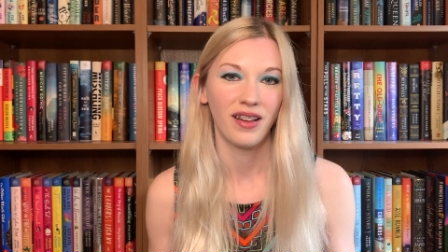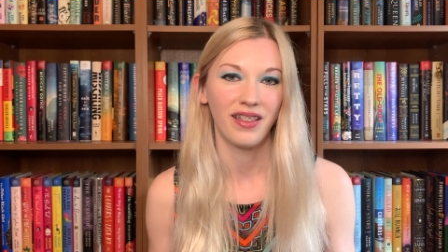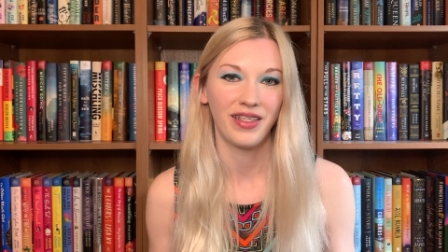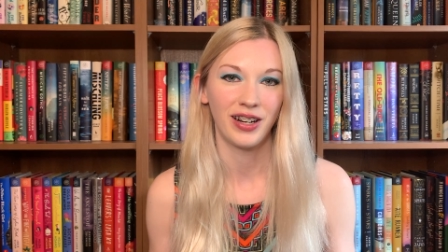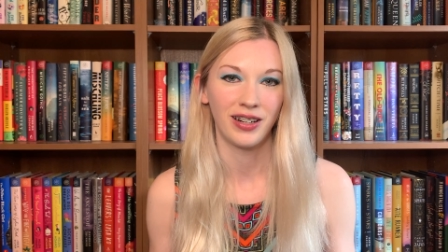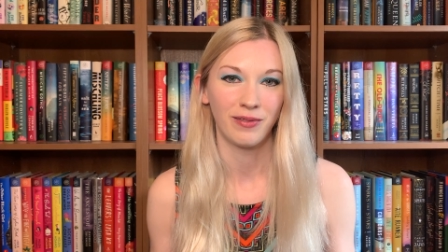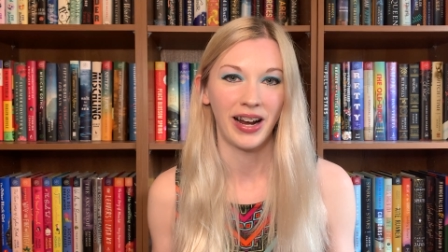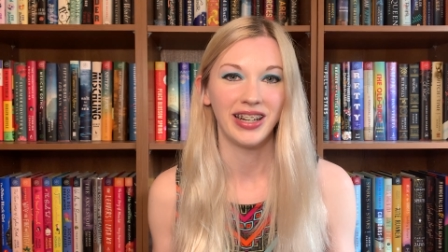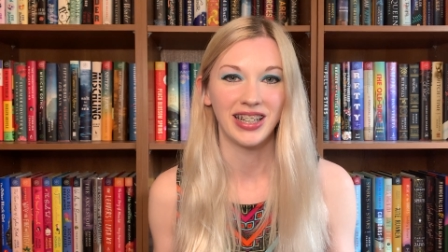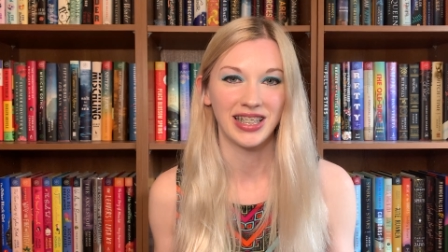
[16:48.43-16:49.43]
their
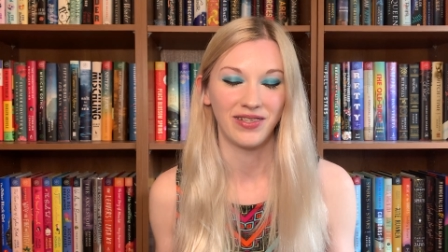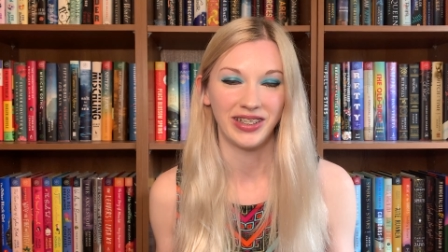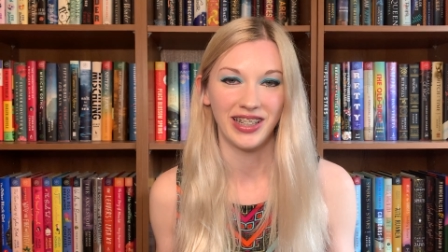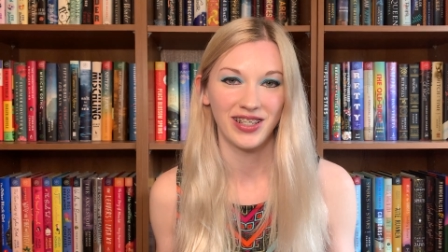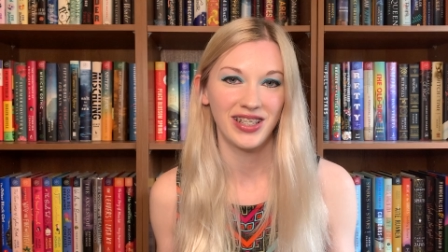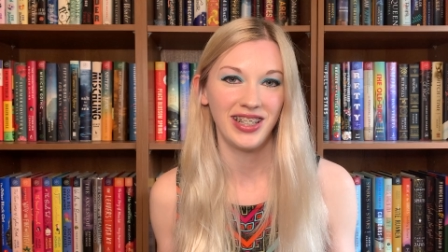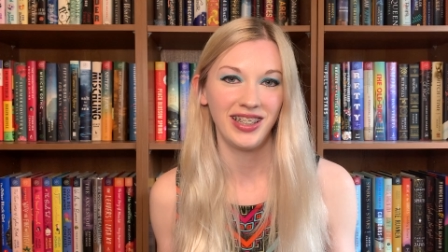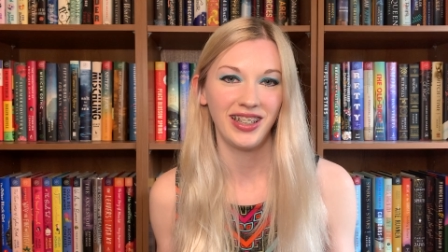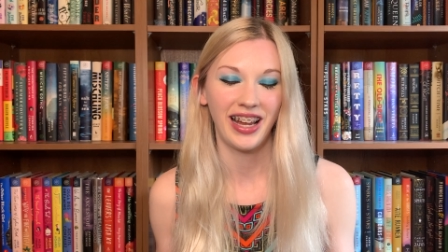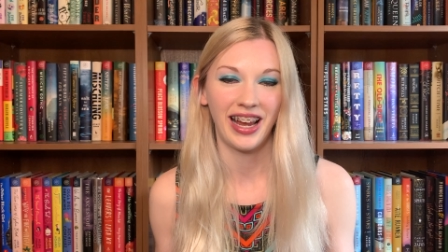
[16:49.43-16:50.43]
writing is definitely
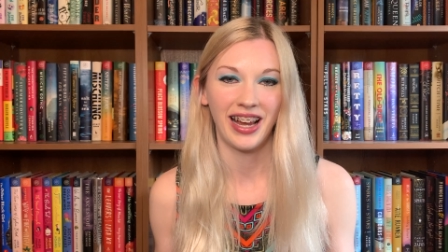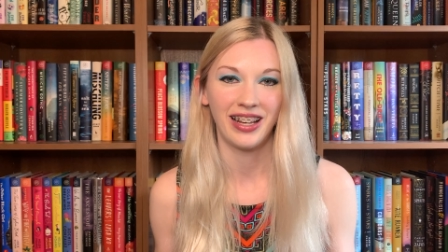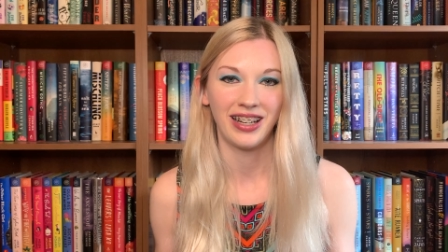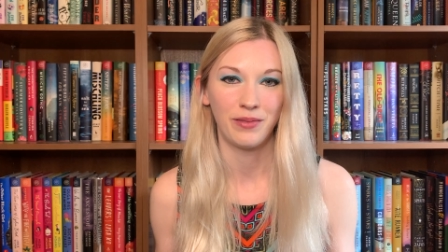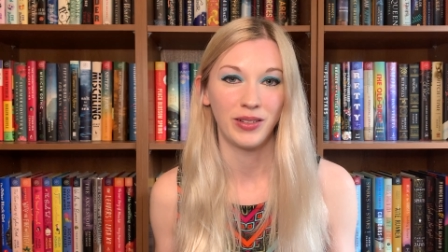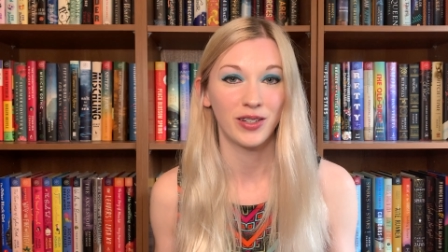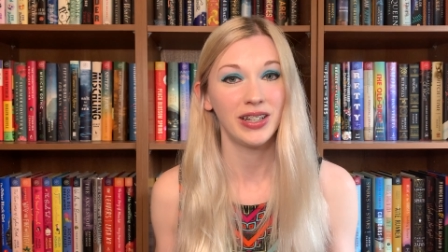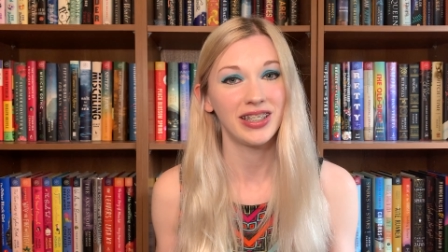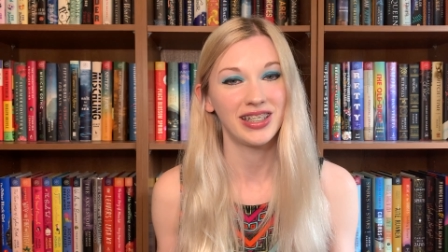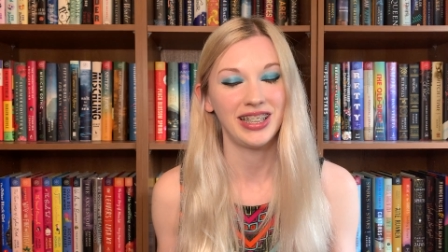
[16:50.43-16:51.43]
interesting, and I'm
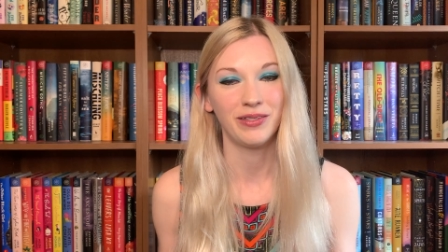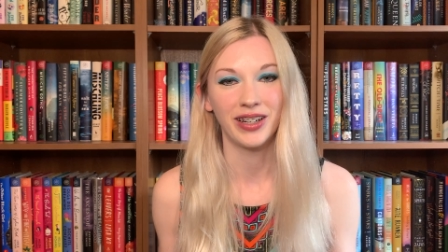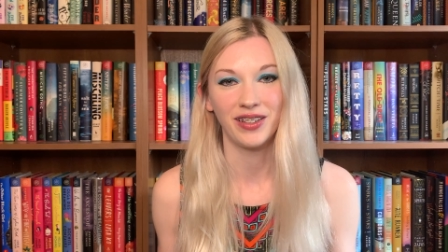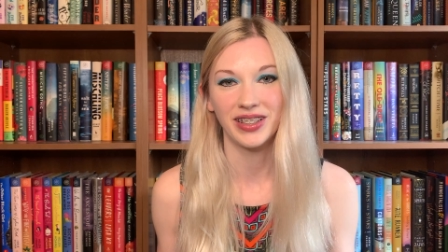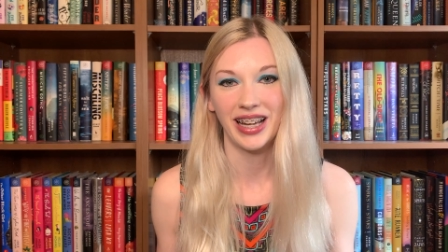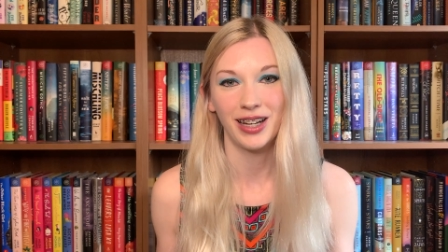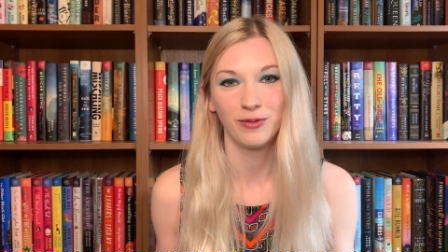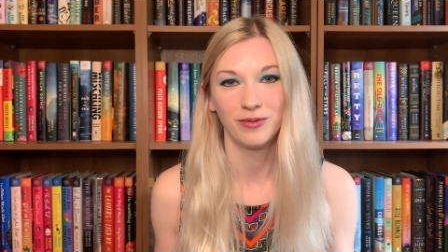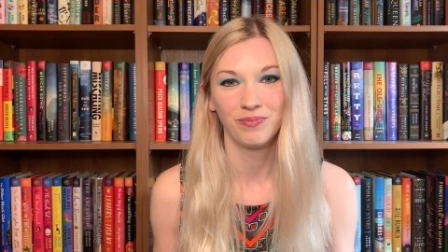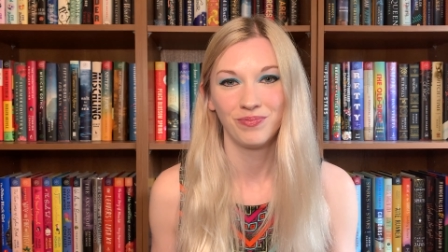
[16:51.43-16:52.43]
intrigued to see what else they have.